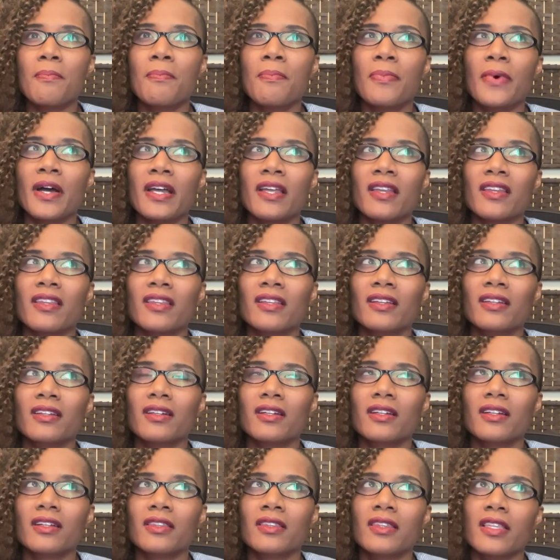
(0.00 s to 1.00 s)
but
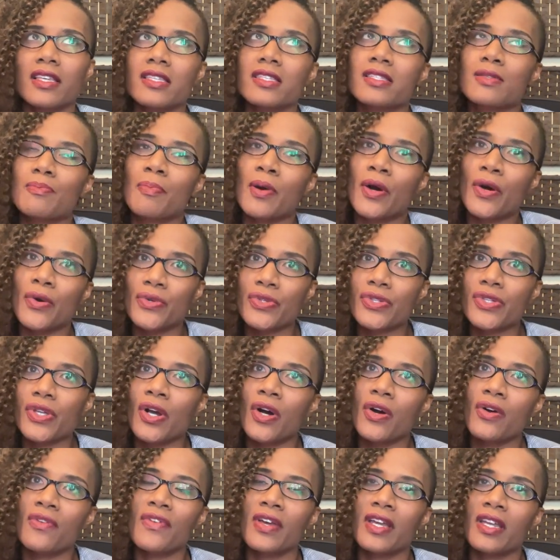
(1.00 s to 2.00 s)
this
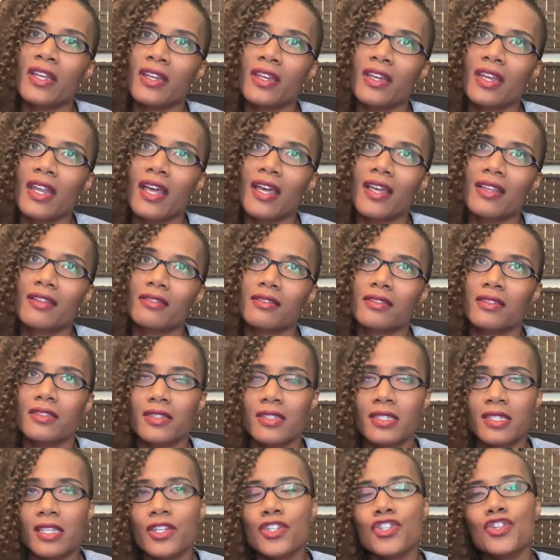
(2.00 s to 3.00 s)
post-COVID
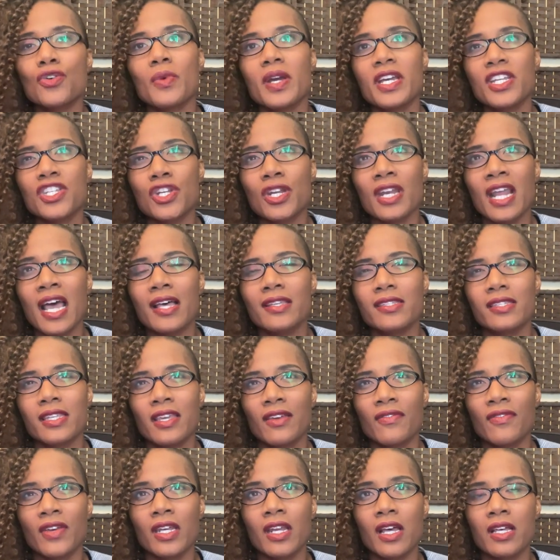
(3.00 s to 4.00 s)
situation has
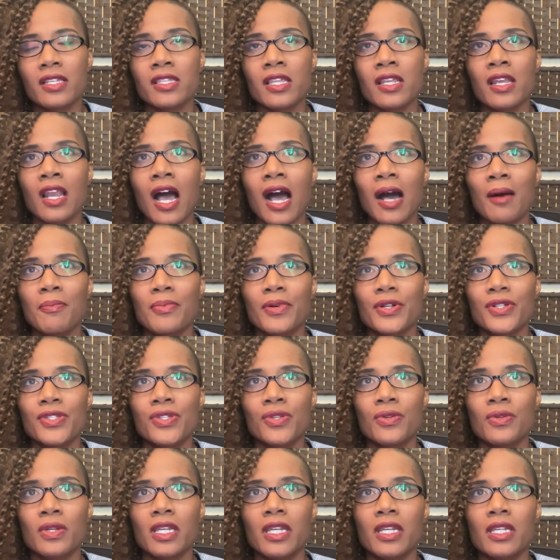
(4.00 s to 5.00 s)
given us an
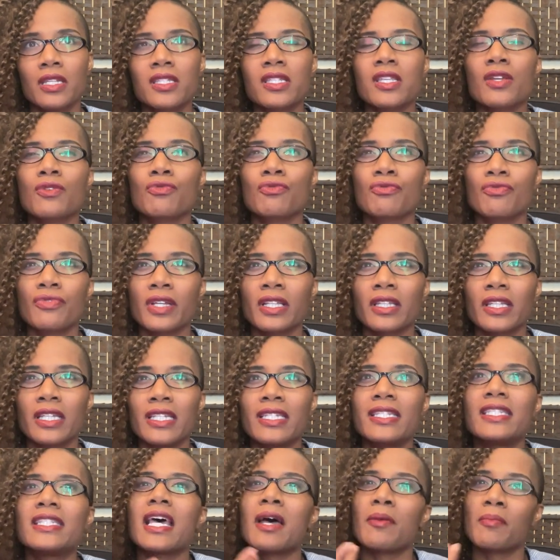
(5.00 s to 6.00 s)
opportunity to really
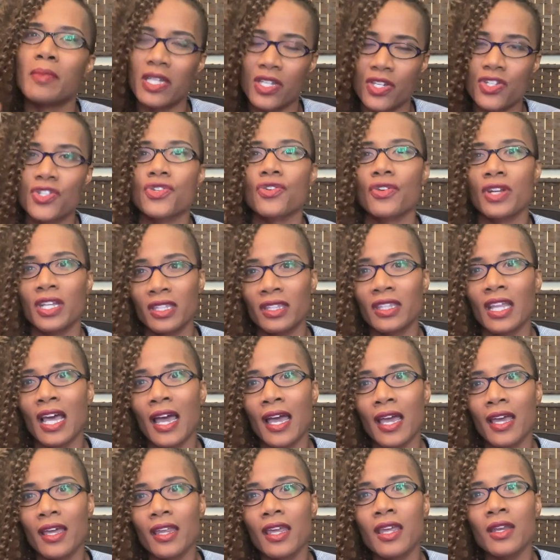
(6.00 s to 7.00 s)
demonstrate
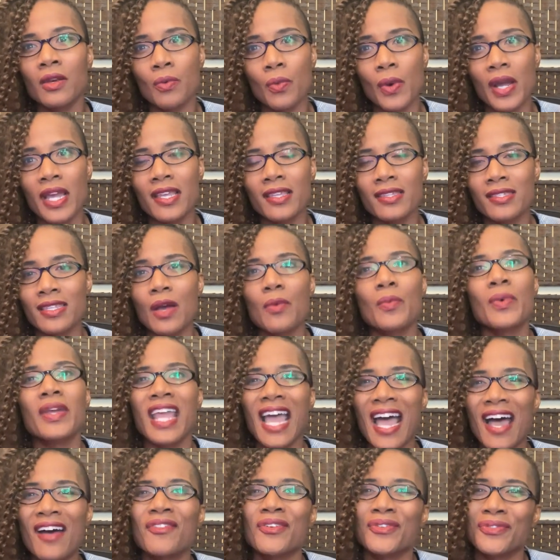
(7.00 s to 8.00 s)
that in ways that we
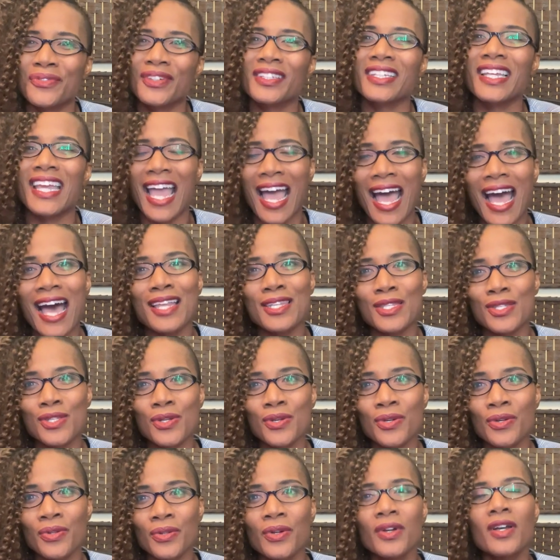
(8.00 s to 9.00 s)
haven't really had
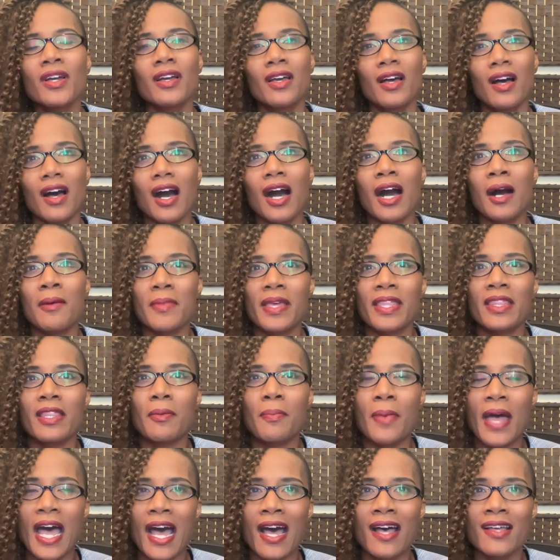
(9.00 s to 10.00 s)
to in
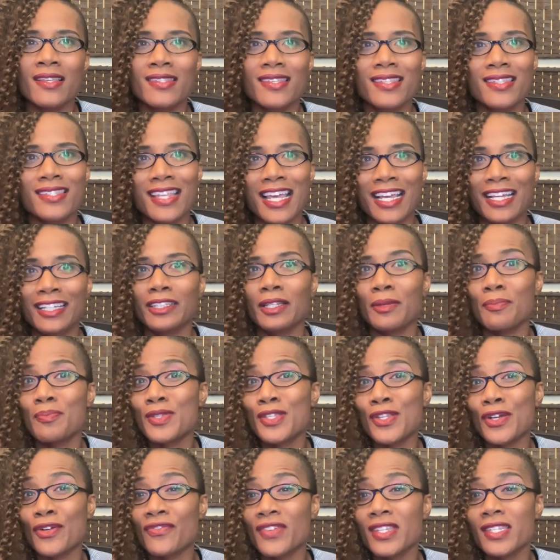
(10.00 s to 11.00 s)
the past. It's like lip
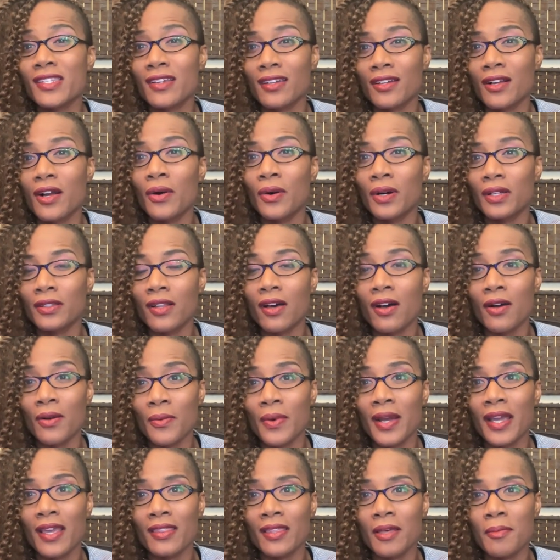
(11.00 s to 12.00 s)
service could go a long
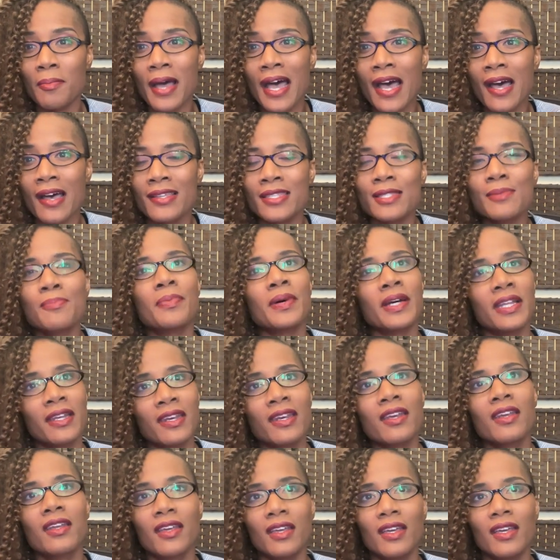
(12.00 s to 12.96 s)
way in the past, but